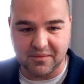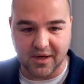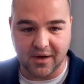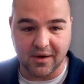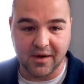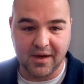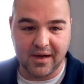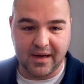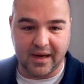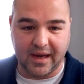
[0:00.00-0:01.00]
there.
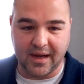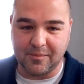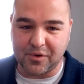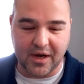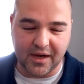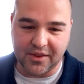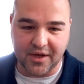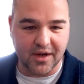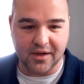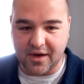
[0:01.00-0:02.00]
And I
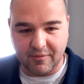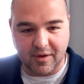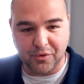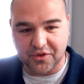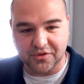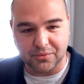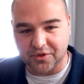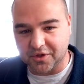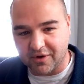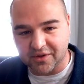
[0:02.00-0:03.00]
thought I'd come up with this
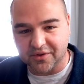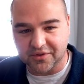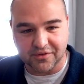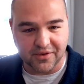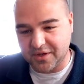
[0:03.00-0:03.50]
really great list of,